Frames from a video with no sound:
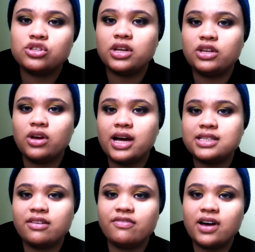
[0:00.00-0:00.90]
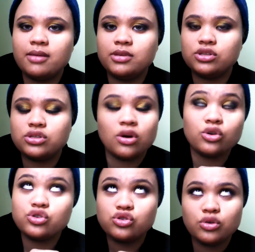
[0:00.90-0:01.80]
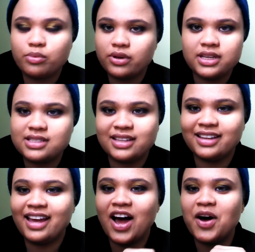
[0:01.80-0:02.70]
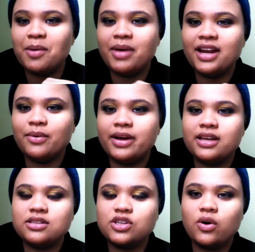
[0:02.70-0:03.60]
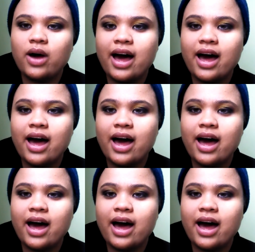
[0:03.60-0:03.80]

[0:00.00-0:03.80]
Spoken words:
so that you guys can find me super easily. Anyway, so